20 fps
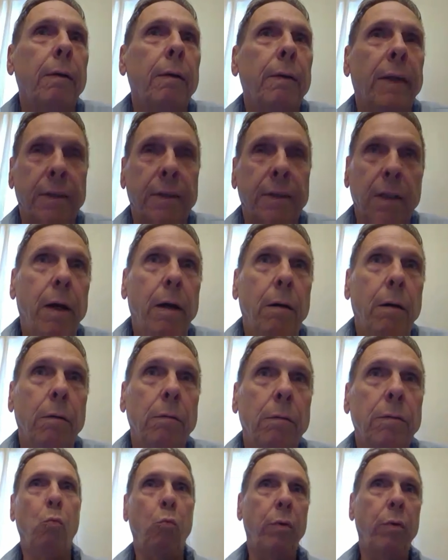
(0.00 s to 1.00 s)
that's
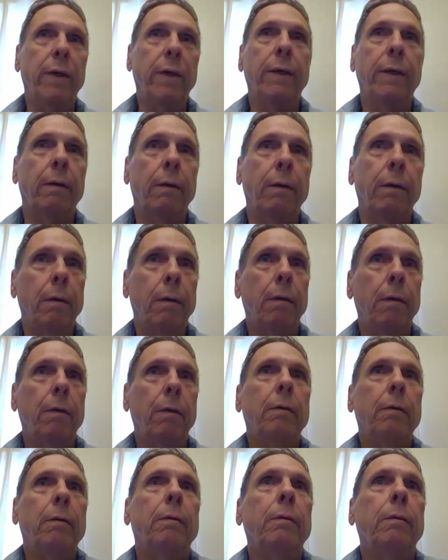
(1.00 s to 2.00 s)
how we
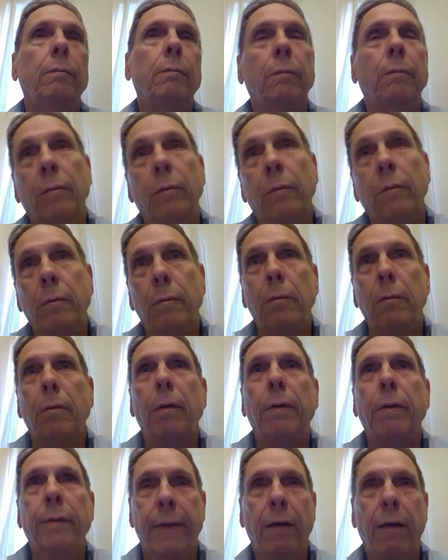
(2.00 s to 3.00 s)

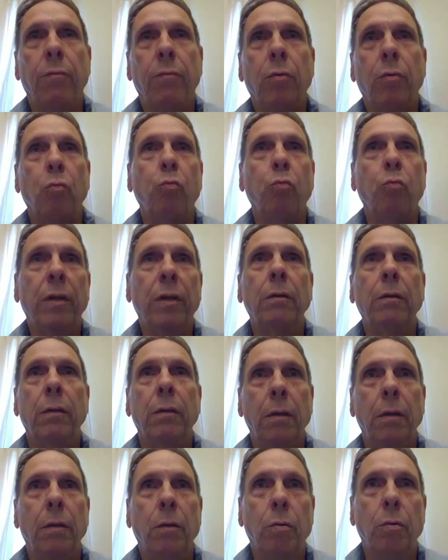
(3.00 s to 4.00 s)
never
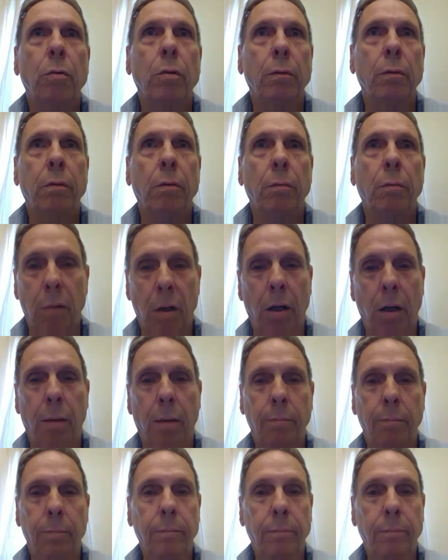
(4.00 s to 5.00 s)
really called her
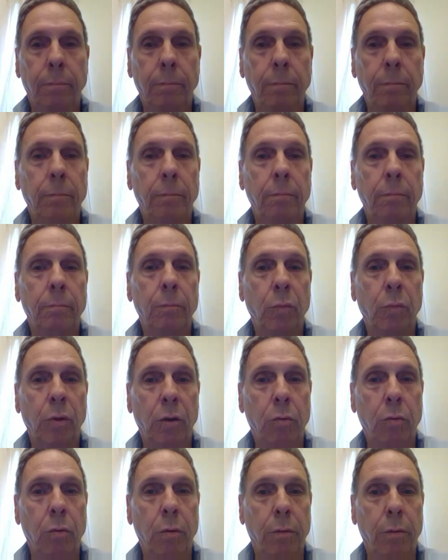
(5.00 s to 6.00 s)
mom. We
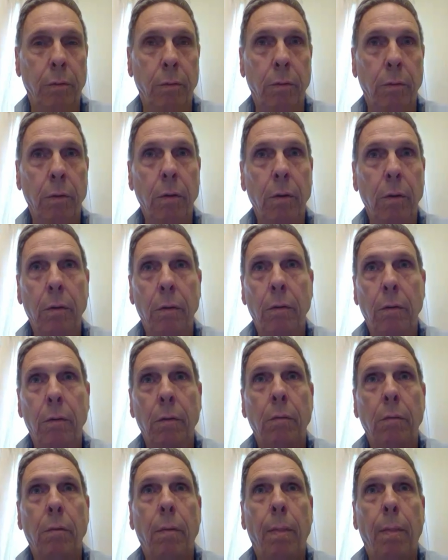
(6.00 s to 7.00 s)
called her
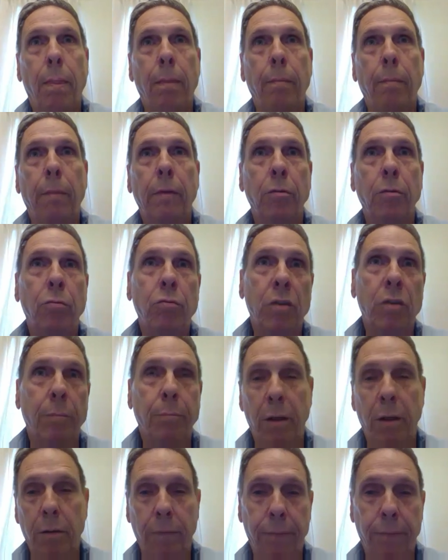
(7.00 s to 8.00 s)
usually
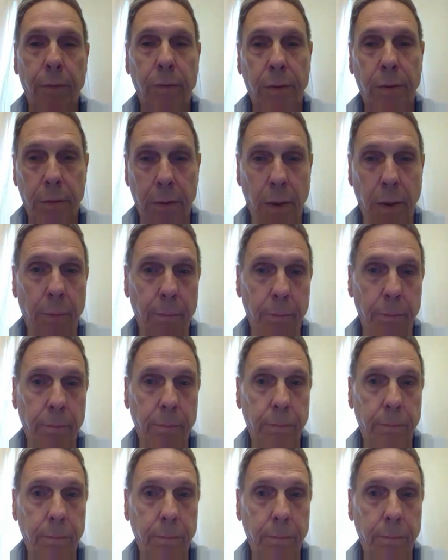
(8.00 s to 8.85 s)
by her first name,